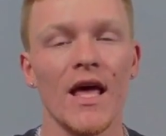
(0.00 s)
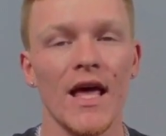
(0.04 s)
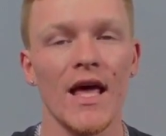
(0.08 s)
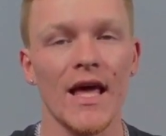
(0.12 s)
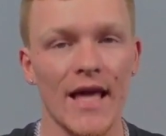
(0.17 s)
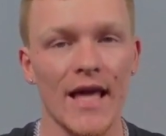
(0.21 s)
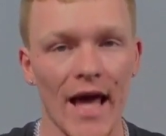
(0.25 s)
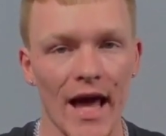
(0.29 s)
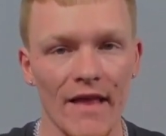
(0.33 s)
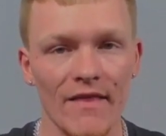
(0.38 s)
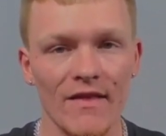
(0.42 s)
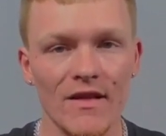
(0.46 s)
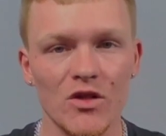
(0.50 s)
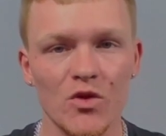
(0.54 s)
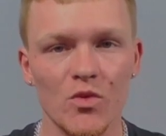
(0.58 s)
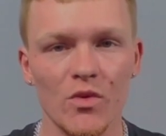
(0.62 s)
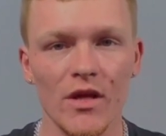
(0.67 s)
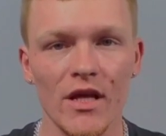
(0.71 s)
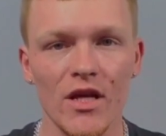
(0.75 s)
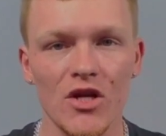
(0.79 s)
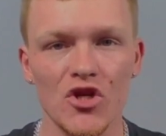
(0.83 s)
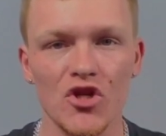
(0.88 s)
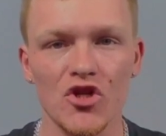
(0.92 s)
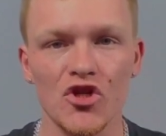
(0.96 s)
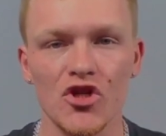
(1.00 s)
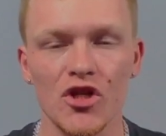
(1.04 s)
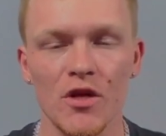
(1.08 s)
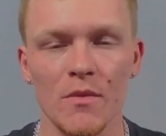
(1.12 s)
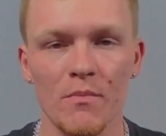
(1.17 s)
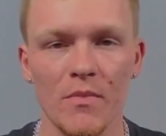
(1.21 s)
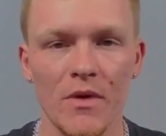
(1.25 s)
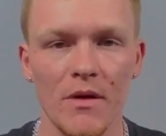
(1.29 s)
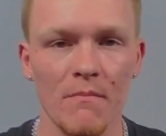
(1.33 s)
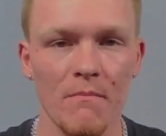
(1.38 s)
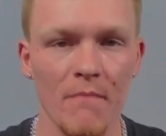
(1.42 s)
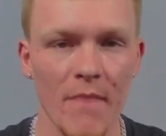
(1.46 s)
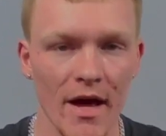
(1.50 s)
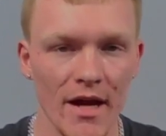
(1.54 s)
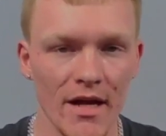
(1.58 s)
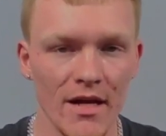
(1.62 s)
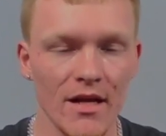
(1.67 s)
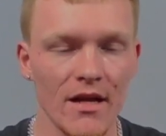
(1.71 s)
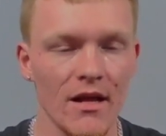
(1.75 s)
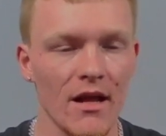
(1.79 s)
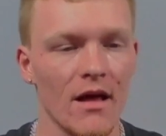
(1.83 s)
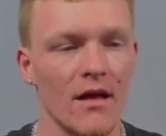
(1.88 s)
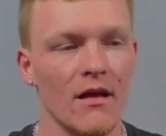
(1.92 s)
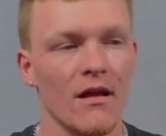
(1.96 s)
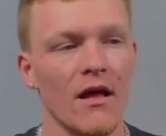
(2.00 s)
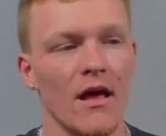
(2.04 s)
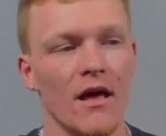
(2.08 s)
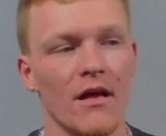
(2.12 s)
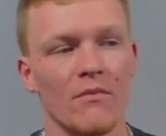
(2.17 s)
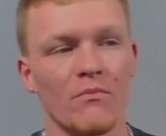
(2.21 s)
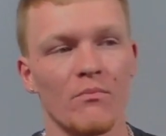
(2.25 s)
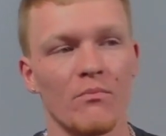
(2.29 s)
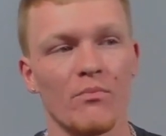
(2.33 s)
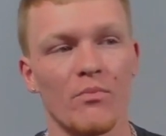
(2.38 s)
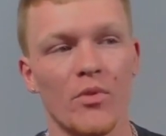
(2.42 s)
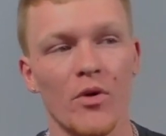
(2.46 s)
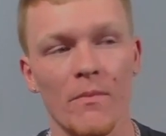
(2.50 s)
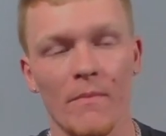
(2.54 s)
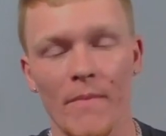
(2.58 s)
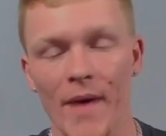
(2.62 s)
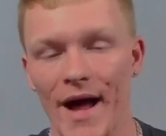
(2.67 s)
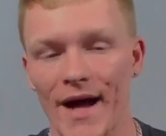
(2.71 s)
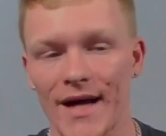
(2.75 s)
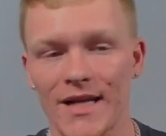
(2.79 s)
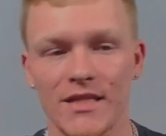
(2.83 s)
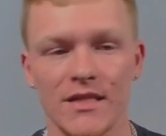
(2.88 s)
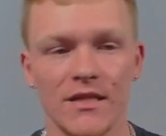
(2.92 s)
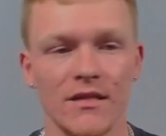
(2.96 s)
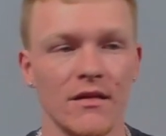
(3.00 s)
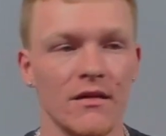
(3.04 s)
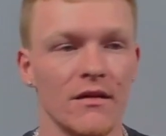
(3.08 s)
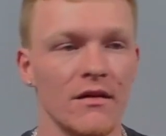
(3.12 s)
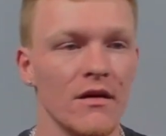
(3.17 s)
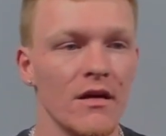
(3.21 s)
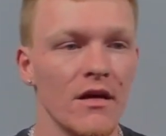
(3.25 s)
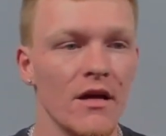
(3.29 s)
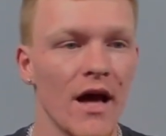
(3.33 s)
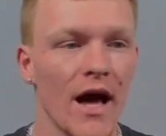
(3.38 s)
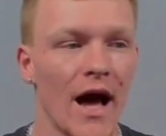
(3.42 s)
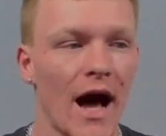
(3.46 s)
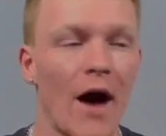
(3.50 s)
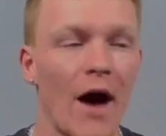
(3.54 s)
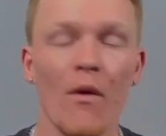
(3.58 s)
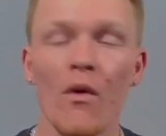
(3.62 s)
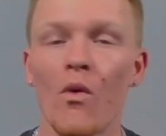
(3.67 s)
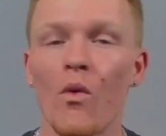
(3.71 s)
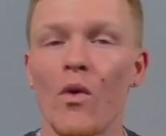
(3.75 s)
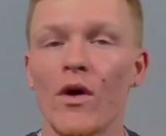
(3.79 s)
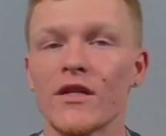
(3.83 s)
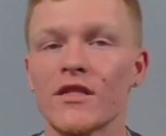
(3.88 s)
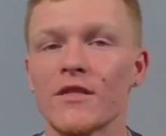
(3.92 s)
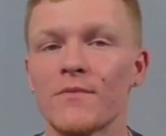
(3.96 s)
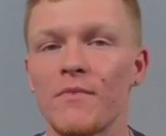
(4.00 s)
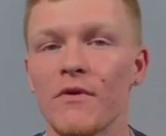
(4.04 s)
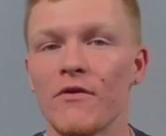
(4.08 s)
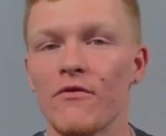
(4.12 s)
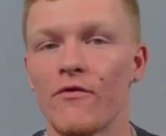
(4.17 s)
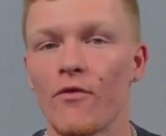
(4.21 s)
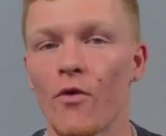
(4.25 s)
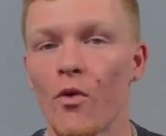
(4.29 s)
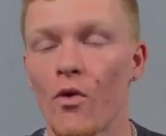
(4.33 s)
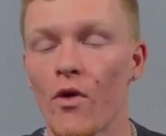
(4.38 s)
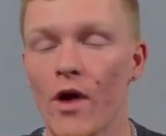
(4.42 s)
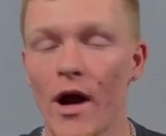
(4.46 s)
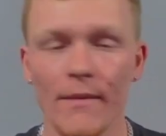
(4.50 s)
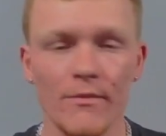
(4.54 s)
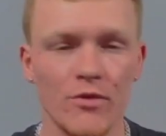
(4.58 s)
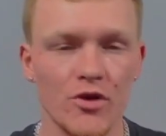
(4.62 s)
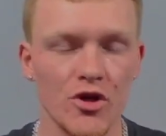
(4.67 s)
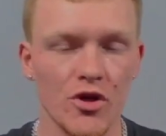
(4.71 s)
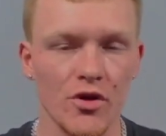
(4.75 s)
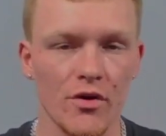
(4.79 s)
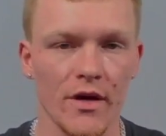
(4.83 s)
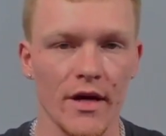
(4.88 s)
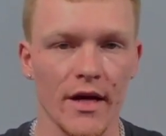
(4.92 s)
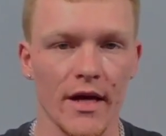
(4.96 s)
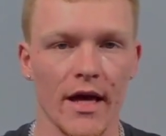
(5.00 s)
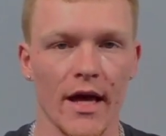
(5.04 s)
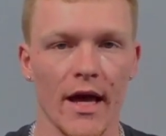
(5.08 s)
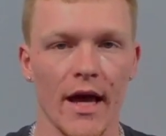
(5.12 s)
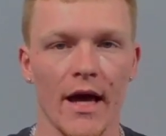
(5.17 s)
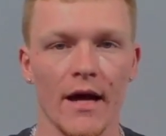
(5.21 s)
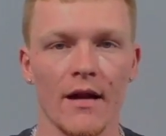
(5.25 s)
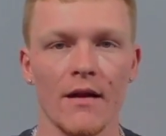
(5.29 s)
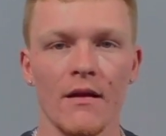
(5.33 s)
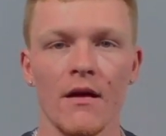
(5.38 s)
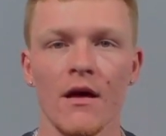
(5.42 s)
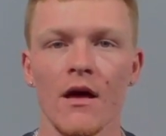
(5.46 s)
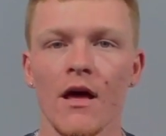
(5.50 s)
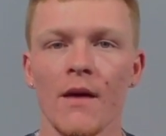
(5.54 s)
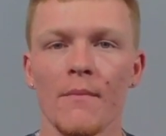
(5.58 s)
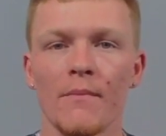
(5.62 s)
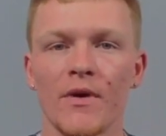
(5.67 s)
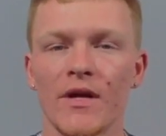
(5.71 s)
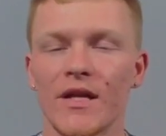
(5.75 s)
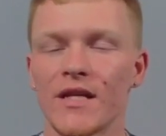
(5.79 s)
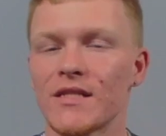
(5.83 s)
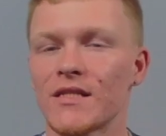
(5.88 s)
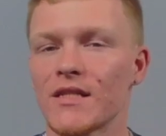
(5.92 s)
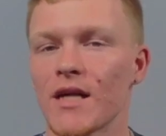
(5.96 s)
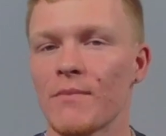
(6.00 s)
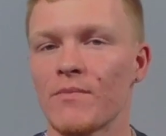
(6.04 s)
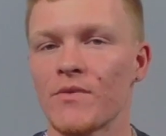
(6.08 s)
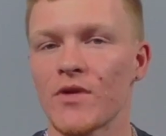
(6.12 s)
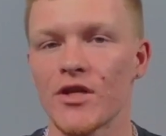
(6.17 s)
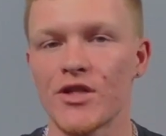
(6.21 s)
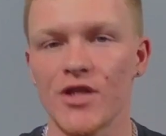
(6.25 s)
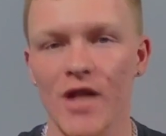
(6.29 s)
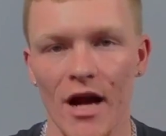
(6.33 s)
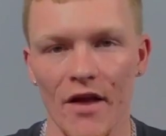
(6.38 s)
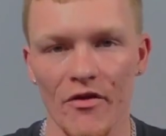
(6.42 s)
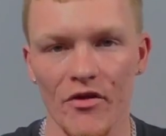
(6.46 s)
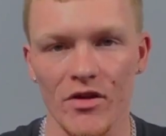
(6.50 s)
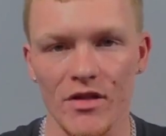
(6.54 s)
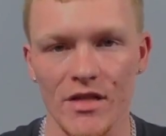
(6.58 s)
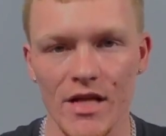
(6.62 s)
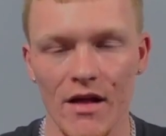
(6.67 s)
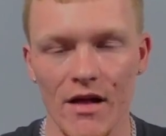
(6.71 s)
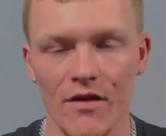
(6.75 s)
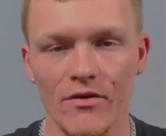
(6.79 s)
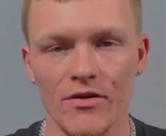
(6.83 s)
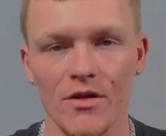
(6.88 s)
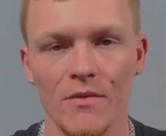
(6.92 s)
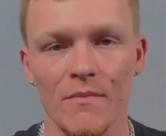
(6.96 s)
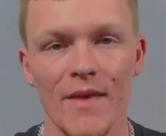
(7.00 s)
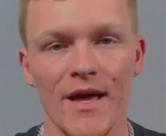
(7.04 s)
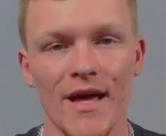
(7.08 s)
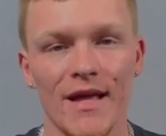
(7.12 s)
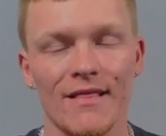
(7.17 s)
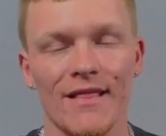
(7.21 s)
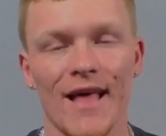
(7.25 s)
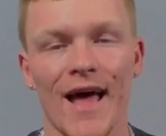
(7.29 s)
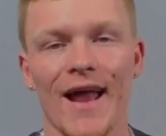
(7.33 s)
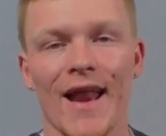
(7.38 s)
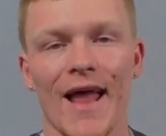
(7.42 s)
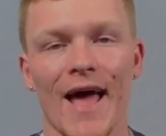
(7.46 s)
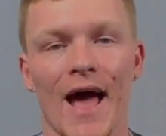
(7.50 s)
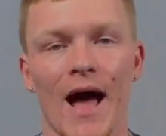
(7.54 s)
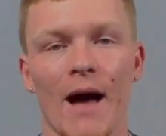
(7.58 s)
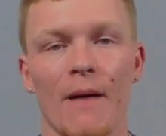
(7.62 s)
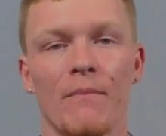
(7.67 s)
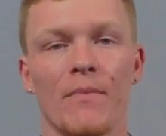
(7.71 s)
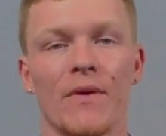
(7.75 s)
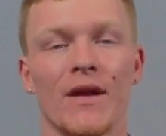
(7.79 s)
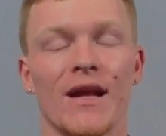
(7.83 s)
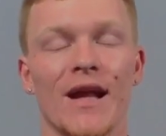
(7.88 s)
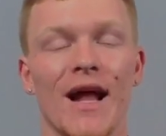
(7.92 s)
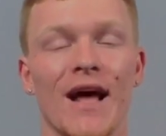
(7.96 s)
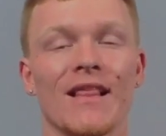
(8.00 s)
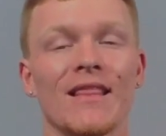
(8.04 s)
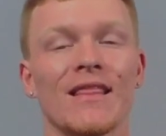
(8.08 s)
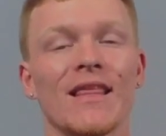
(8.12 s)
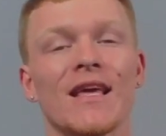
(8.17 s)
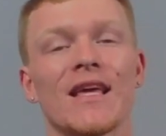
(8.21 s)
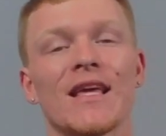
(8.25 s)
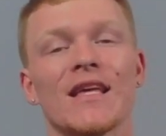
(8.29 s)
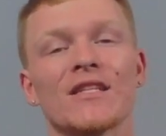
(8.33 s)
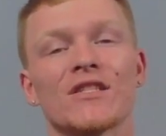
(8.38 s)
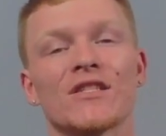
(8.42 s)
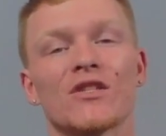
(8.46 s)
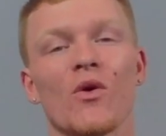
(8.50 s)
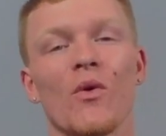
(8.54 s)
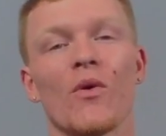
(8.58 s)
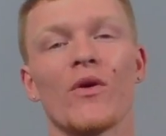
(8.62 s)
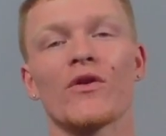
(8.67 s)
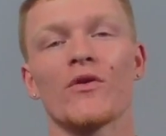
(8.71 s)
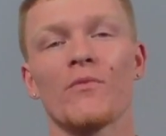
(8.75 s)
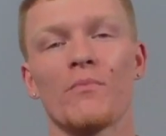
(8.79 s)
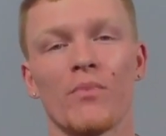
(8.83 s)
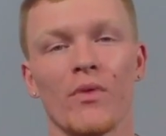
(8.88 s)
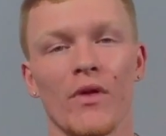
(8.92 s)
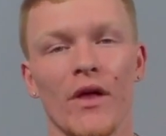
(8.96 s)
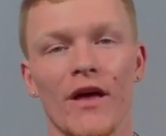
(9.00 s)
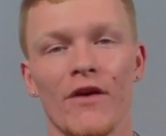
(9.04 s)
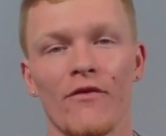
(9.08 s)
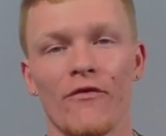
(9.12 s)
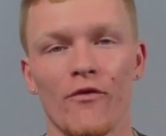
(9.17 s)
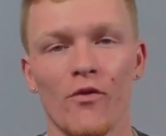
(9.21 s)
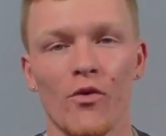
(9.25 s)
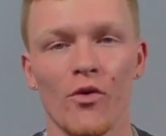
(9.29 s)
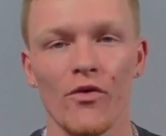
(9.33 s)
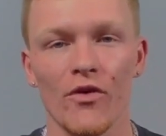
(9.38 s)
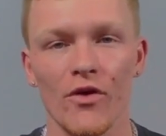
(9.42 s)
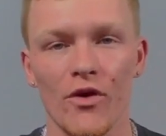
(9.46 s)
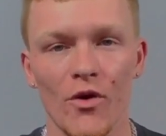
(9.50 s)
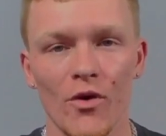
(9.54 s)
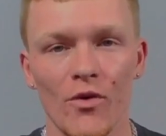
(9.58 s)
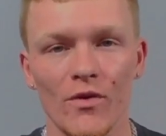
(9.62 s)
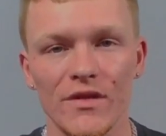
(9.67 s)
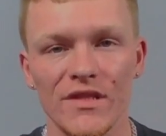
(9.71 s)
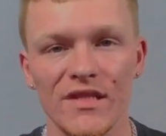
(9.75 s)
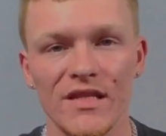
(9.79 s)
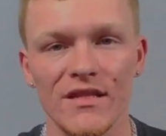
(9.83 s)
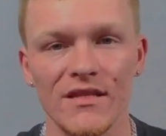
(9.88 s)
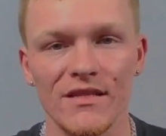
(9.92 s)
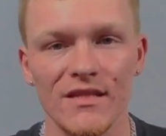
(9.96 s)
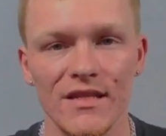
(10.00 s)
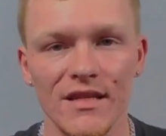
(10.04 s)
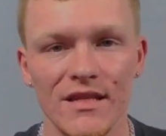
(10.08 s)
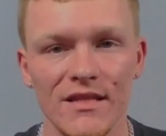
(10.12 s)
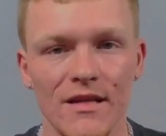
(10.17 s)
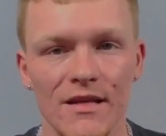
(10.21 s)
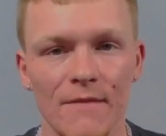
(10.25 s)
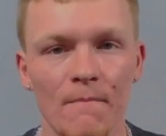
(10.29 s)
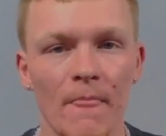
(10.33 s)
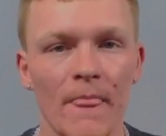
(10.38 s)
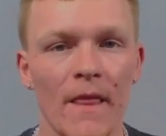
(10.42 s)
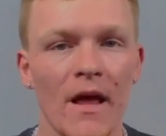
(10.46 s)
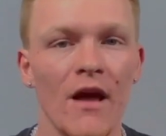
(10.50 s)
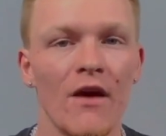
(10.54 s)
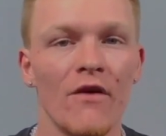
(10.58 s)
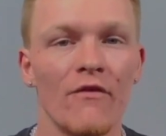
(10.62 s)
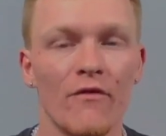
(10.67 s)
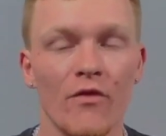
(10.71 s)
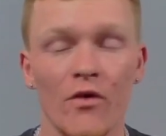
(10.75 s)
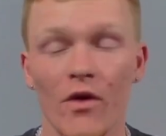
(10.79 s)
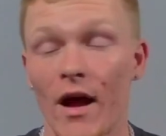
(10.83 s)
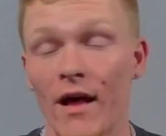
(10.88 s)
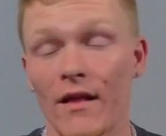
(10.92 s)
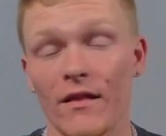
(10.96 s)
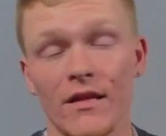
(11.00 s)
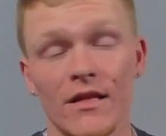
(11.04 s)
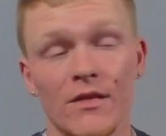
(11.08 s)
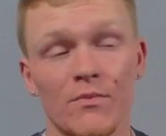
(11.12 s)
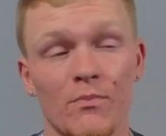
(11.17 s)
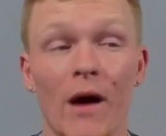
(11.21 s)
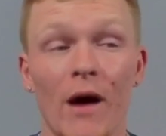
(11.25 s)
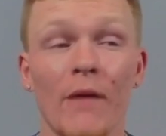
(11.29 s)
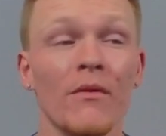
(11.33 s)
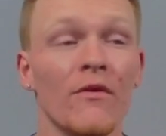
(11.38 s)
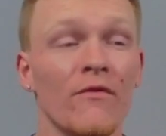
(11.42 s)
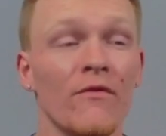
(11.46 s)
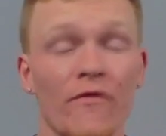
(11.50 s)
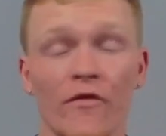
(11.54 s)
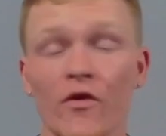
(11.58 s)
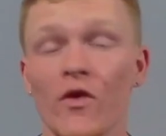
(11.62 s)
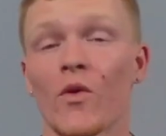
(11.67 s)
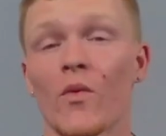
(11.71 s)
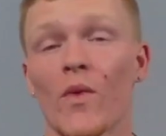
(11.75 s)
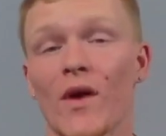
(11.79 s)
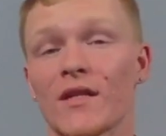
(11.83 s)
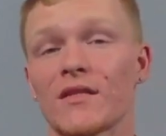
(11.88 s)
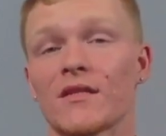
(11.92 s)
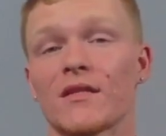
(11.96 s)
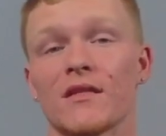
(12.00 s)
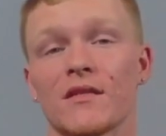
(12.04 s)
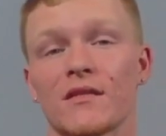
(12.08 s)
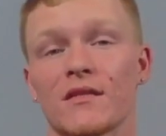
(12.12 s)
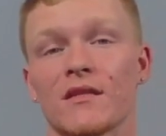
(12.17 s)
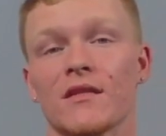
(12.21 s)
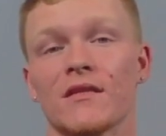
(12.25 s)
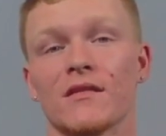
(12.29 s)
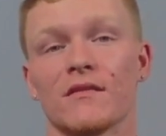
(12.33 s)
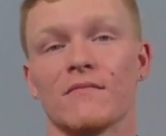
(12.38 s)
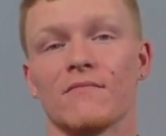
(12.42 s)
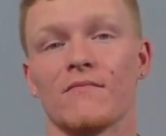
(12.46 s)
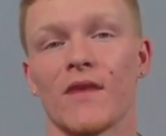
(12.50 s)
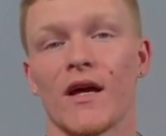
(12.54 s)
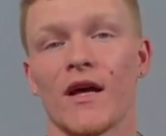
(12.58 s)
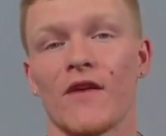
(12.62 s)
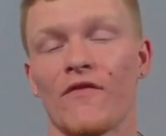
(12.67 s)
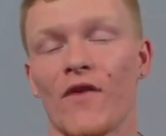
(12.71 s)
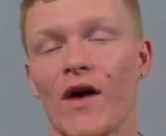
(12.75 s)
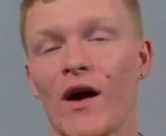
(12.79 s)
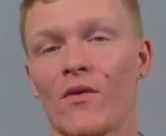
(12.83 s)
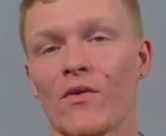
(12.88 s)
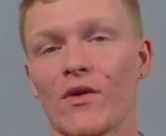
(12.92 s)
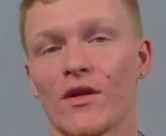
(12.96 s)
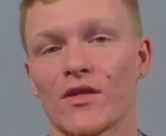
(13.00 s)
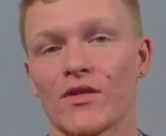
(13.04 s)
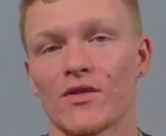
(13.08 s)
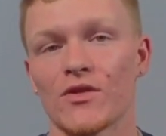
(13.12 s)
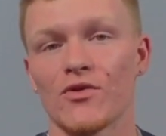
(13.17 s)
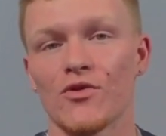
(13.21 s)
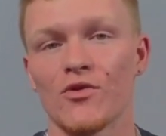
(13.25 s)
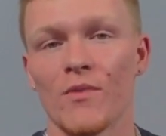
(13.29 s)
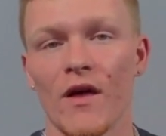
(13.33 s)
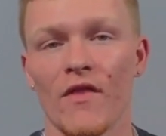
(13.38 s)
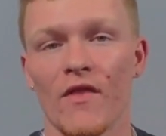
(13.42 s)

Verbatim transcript: Can this relationship be mended and, and put back to how it was before? I'm sure it can, but it's up to Jonathan Taylor to make that happen. And I think he's going to play for the Colts this season, for at least probably for the rest of the season, if I would assume.